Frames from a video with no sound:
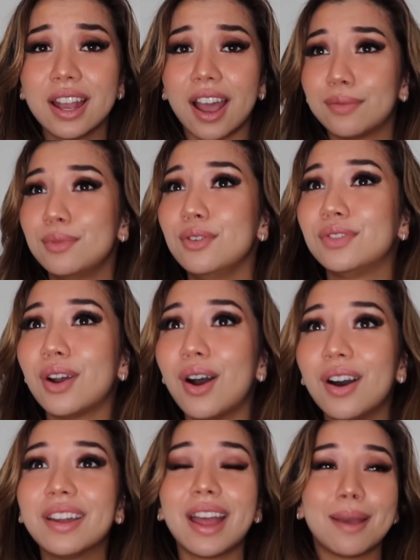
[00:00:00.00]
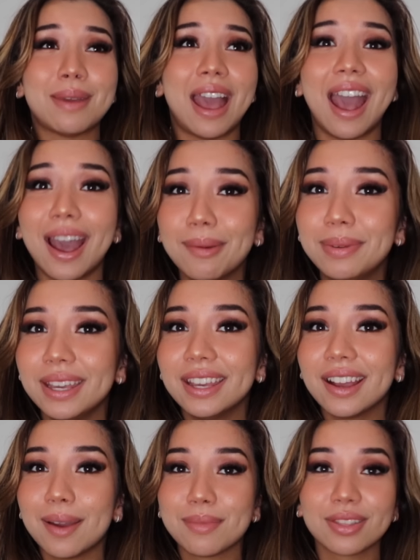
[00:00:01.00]
I've moved on, I'm
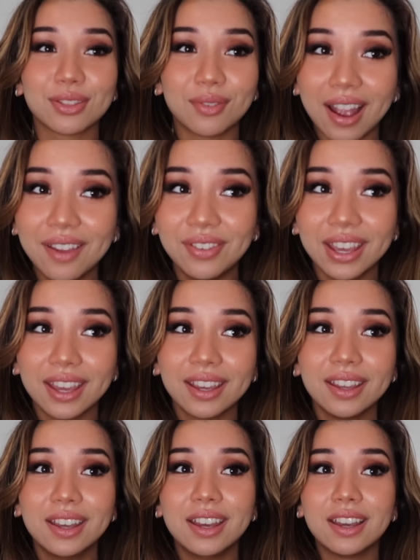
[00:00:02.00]
happy, I'm thriving.